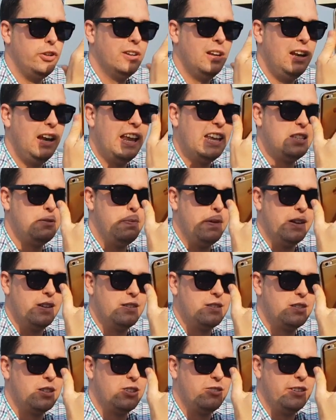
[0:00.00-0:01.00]
Are you a
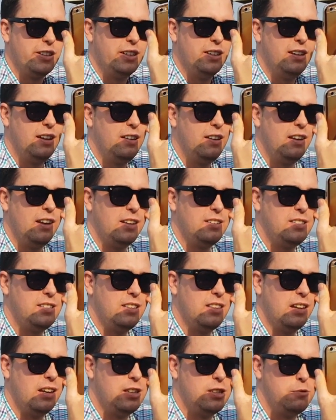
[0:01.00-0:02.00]
lesbian, Siri? Lizzie
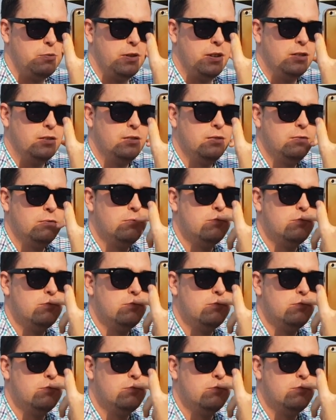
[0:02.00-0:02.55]
the lesbian?